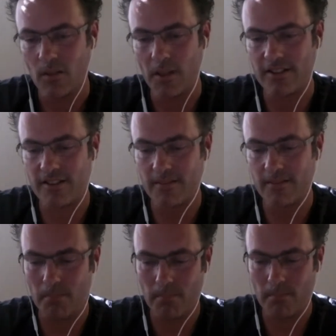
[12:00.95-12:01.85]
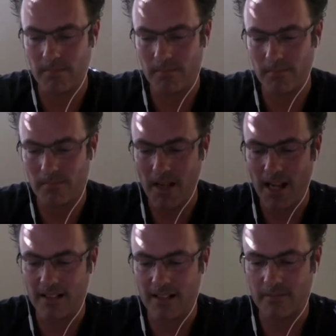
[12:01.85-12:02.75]
which
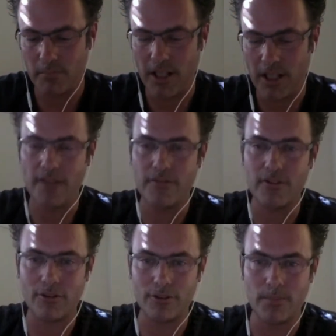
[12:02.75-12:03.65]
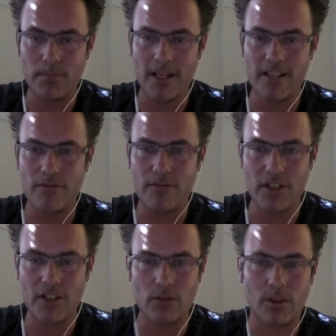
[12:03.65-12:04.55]
makes behavior on a page
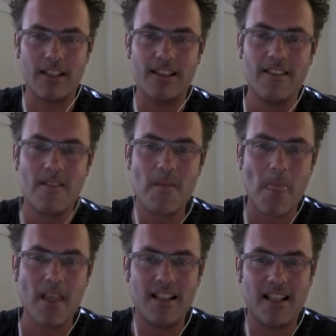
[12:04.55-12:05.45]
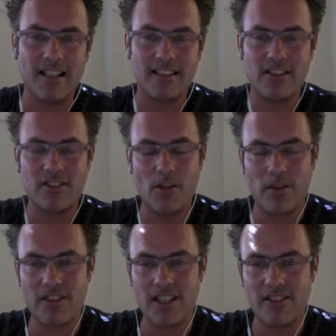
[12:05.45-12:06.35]
visually. And that's so
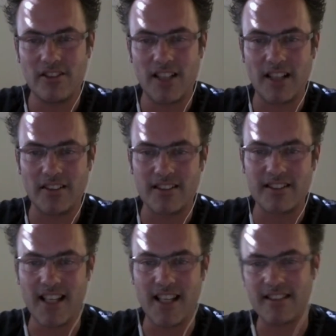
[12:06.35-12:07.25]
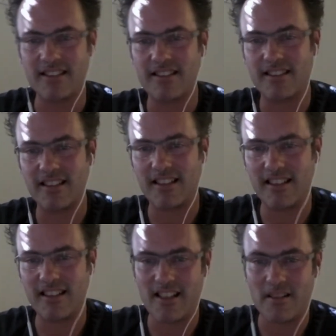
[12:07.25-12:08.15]
much easier to understand
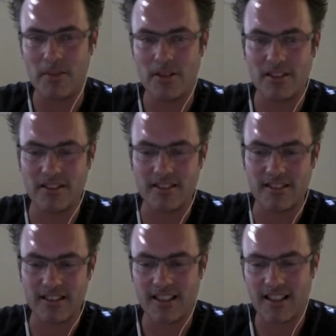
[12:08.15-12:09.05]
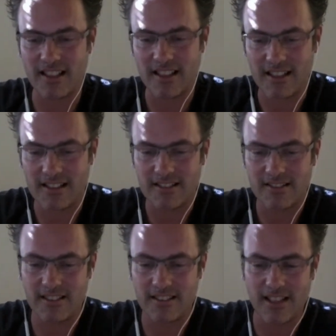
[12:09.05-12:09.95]
because
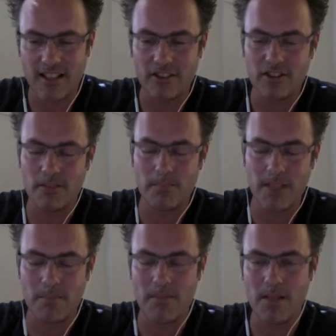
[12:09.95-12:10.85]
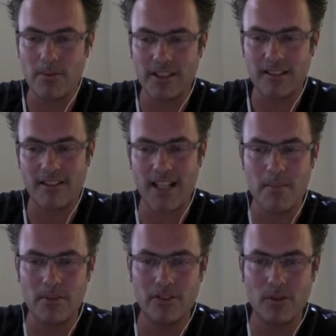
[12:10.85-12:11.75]
there are not so many people that are
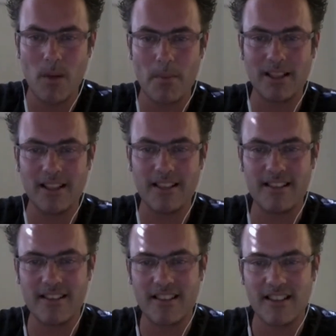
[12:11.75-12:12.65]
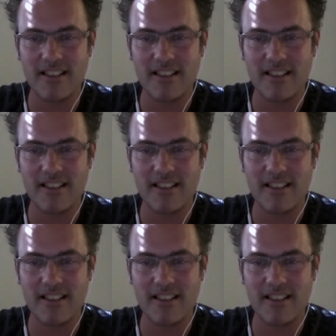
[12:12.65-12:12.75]
able to do web analytics.